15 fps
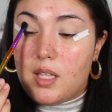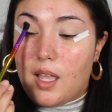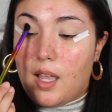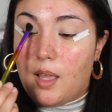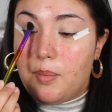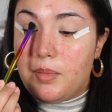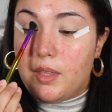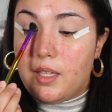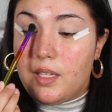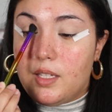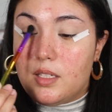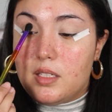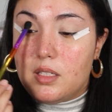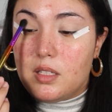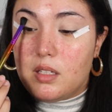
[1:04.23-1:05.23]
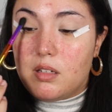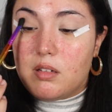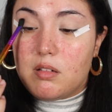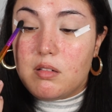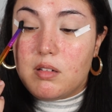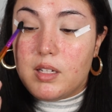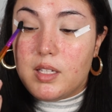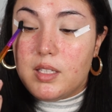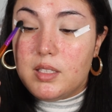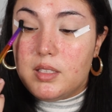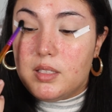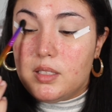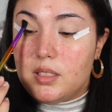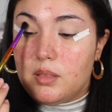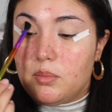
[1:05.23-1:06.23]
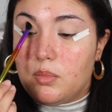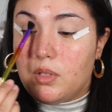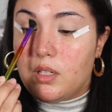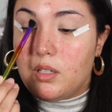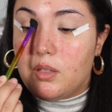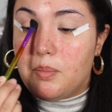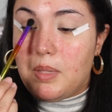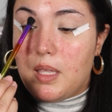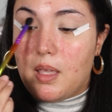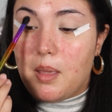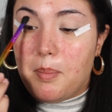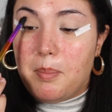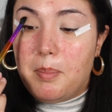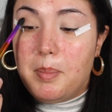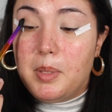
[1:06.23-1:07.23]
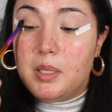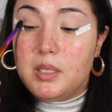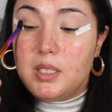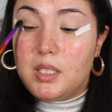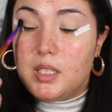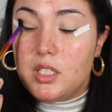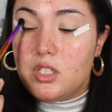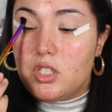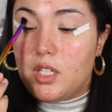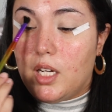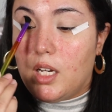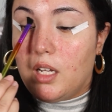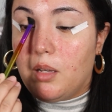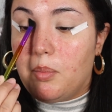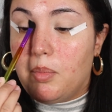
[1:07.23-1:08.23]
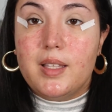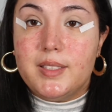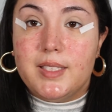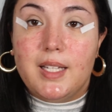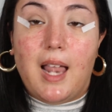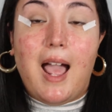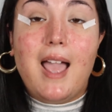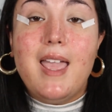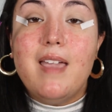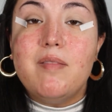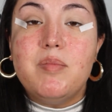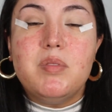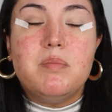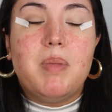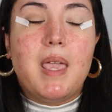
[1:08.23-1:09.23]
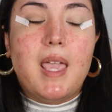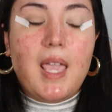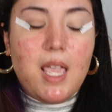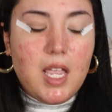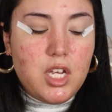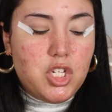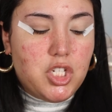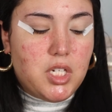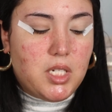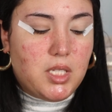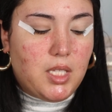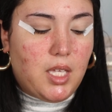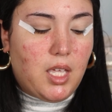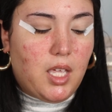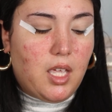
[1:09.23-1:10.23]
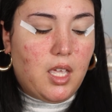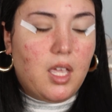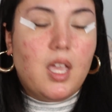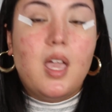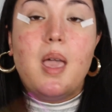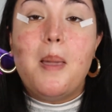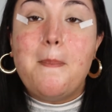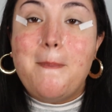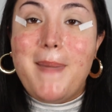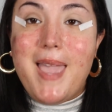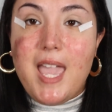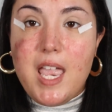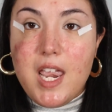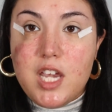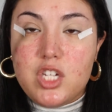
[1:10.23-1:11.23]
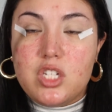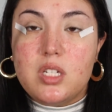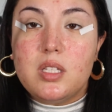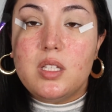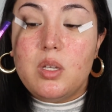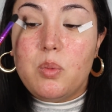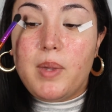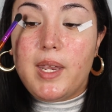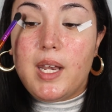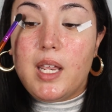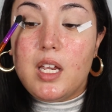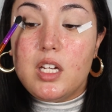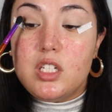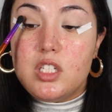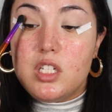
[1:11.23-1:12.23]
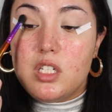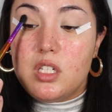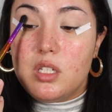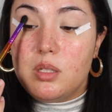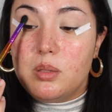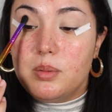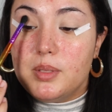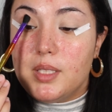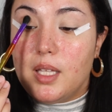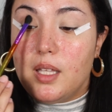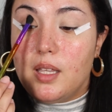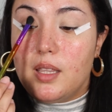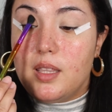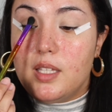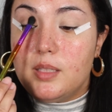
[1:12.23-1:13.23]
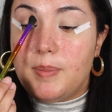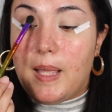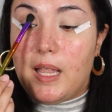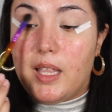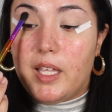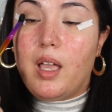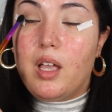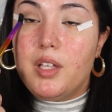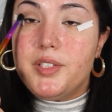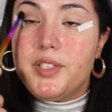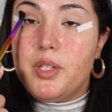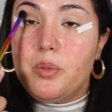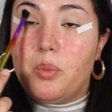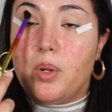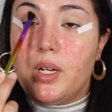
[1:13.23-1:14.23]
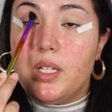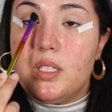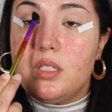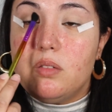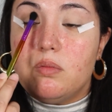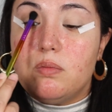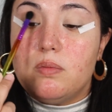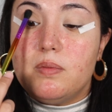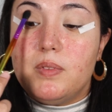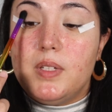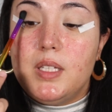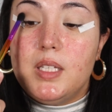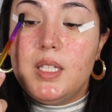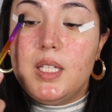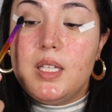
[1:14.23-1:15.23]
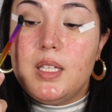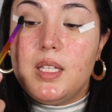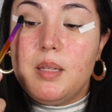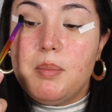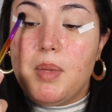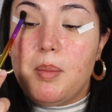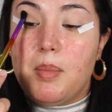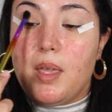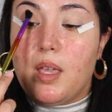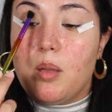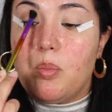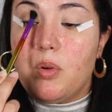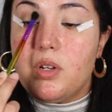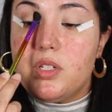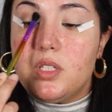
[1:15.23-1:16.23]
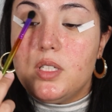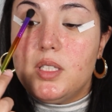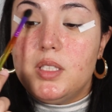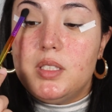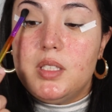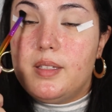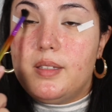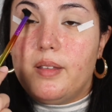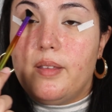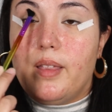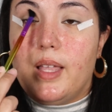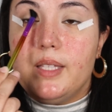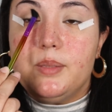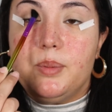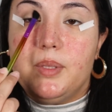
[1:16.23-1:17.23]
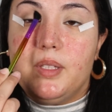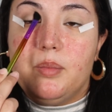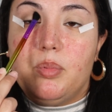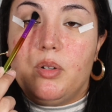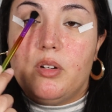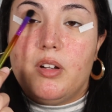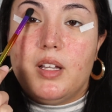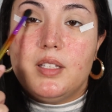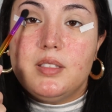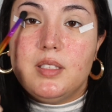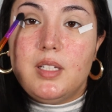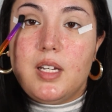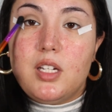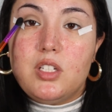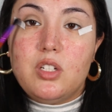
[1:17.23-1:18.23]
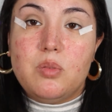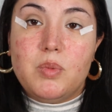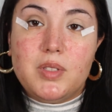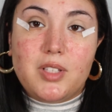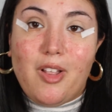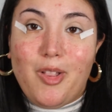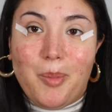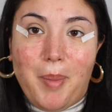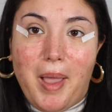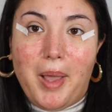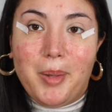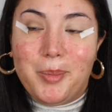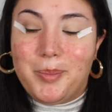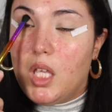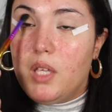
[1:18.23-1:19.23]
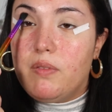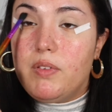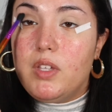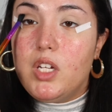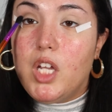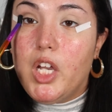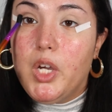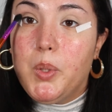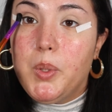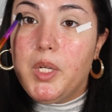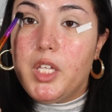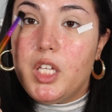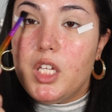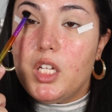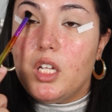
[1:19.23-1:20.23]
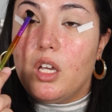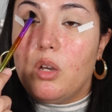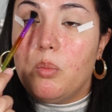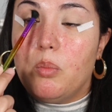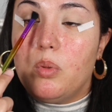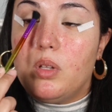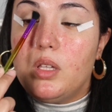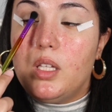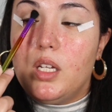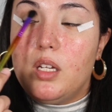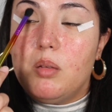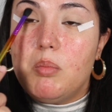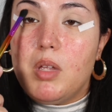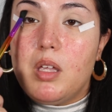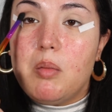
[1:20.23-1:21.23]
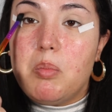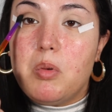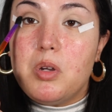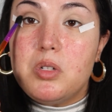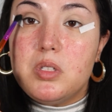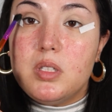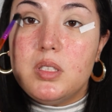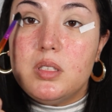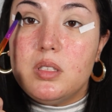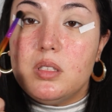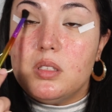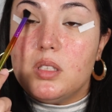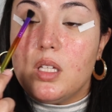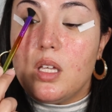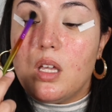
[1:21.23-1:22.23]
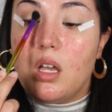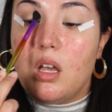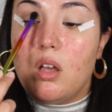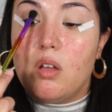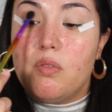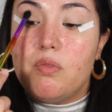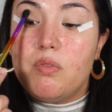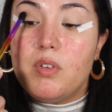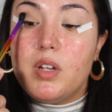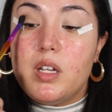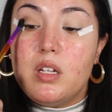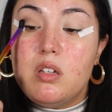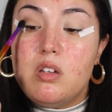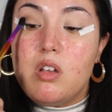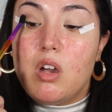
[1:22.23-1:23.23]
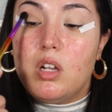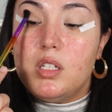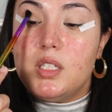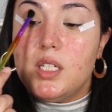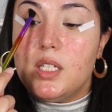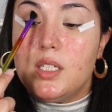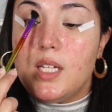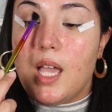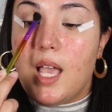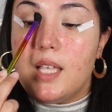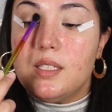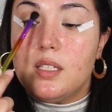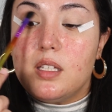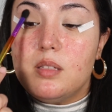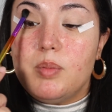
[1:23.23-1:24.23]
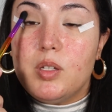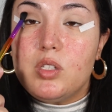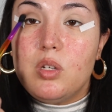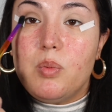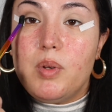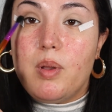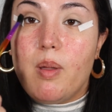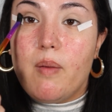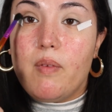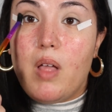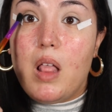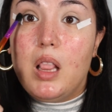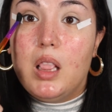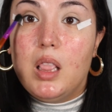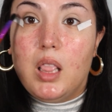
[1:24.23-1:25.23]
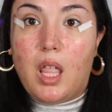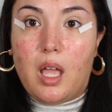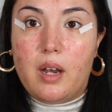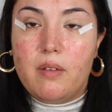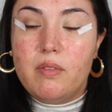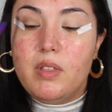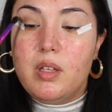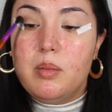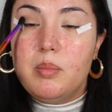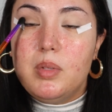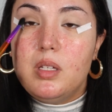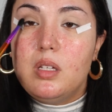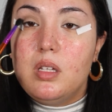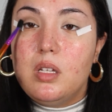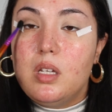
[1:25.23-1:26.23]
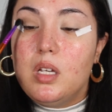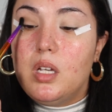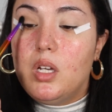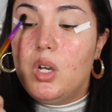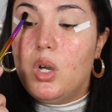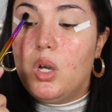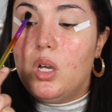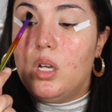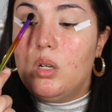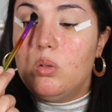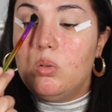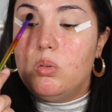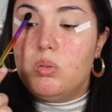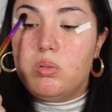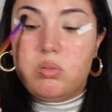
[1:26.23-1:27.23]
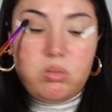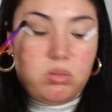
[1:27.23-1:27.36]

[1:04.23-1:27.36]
tap that into the crease. We're gonna be building the shade up. Listen, I have been patiently waiting to use this palette. I also wanted to really clean my makeup brushes, so that's what the procrastination was all about. If you know, you know. Cleaning your makeup brushes is like a freaking daunting task, especially when you have a lot of them. Whew.